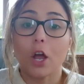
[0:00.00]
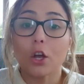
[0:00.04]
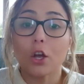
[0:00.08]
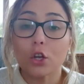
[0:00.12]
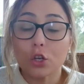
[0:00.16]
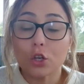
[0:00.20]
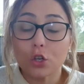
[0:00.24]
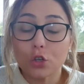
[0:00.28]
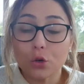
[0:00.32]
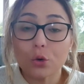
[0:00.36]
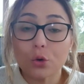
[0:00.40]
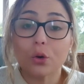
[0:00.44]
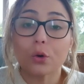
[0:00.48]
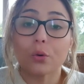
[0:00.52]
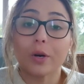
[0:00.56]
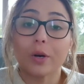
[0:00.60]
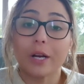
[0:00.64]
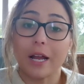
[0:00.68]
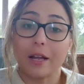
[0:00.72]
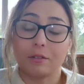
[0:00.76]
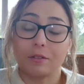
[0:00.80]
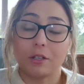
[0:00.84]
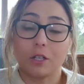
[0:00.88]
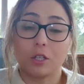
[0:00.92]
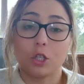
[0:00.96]
You
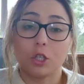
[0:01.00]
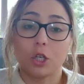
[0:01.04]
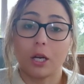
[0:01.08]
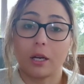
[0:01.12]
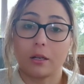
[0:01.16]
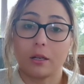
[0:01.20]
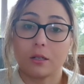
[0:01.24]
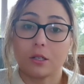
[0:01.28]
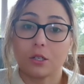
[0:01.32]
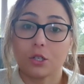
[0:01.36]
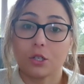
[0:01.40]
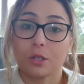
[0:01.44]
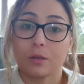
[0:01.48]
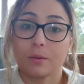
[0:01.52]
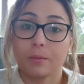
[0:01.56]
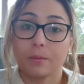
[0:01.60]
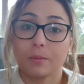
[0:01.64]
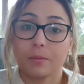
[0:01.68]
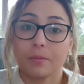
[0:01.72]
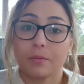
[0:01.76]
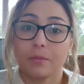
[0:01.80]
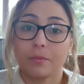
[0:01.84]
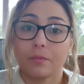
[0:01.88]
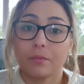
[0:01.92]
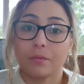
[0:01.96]
create the change.
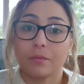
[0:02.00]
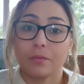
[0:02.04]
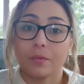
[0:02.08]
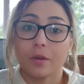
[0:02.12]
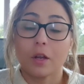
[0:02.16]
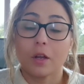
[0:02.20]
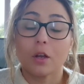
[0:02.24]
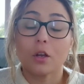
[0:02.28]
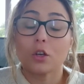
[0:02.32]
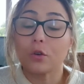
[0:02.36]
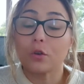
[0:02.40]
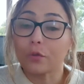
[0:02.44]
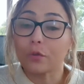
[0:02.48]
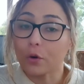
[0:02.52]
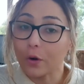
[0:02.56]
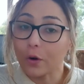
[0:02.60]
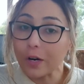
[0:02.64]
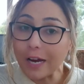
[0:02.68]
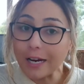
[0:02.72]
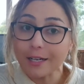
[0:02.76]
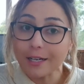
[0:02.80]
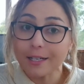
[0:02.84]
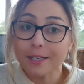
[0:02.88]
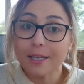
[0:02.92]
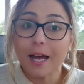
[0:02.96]
You've
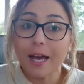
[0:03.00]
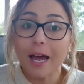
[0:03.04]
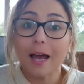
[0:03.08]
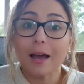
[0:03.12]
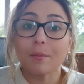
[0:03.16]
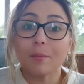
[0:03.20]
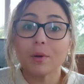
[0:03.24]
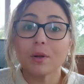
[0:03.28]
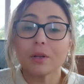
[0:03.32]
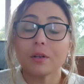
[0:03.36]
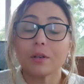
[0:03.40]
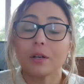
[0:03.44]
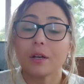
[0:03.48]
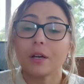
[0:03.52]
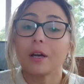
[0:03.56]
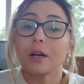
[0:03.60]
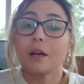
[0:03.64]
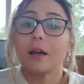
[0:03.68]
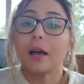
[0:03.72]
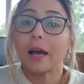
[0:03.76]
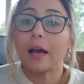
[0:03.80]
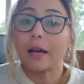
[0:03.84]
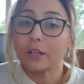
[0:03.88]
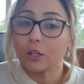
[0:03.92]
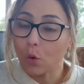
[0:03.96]
created the habit,
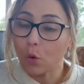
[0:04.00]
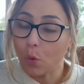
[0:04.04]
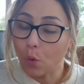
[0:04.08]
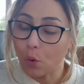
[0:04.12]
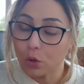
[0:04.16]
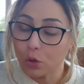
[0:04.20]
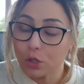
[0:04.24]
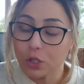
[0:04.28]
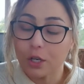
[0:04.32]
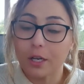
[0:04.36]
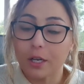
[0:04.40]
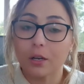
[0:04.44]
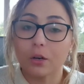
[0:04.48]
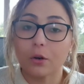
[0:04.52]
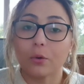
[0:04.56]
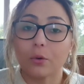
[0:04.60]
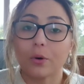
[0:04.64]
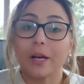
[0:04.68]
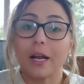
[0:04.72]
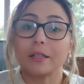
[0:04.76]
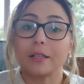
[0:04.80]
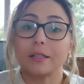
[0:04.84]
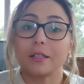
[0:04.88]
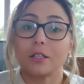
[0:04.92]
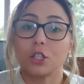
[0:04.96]
and you also can
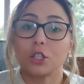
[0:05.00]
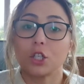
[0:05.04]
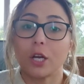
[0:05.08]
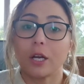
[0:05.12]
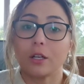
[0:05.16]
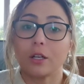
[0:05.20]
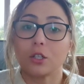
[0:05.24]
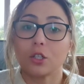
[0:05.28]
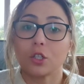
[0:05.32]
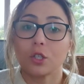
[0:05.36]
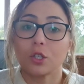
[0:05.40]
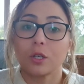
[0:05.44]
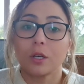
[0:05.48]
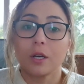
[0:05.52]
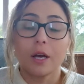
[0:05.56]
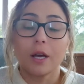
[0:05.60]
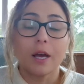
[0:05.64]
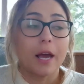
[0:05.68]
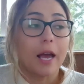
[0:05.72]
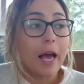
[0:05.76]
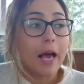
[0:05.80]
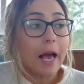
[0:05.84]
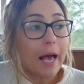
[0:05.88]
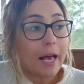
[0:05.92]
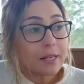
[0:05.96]
create the change.
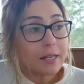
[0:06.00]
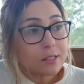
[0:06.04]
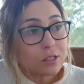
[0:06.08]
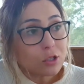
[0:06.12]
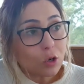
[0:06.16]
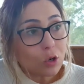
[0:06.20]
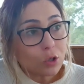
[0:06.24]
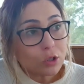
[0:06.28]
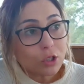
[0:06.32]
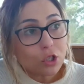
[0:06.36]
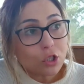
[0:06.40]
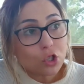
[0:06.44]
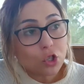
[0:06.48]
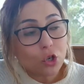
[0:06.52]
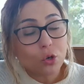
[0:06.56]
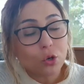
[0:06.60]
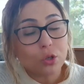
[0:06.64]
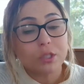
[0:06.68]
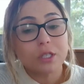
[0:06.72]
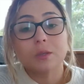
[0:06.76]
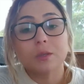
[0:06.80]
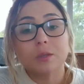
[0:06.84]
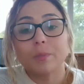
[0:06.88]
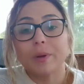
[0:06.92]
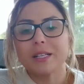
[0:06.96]
As Dr. Joe
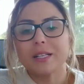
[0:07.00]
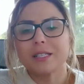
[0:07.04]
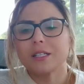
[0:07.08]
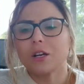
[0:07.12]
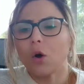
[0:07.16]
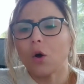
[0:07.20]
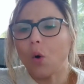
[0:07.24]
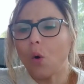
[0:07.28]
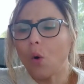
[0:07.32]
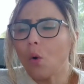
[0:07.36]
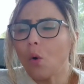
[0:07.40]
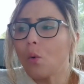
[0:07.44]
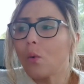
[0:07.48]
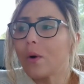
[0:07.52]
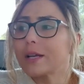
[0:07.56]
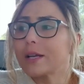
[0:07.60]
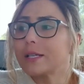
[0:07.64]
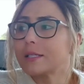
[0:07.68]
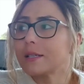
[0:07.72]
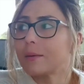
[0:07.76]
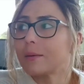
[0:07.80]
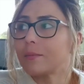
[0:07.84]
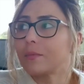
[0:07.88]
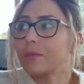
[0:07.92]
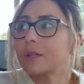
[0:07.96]
Dispenza
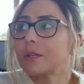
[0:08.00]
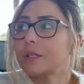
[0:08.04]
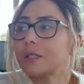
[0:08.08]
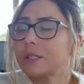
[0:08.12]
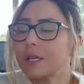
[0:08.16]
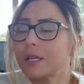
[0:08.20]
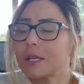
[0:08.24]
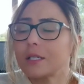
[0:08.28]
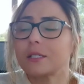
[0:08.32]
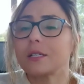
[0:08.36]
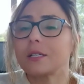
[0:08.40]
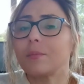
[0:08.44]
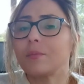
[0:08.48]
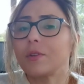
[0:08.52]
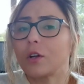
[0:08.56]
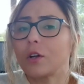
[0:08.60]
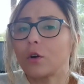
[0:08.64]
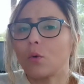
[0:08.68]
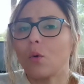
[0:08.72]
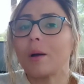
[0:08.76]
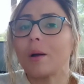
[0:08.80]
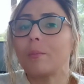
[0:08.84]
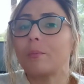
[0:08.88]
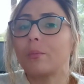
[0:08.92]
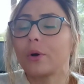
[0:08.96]
always says something
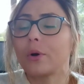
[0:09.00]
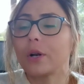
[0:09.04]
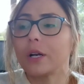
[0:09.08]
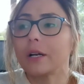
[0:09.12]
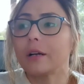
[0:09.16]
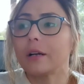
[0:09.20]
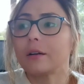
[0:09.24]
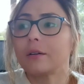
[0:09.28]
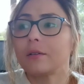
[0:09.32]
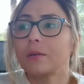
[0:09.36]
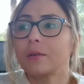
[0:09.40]
quite brilliant.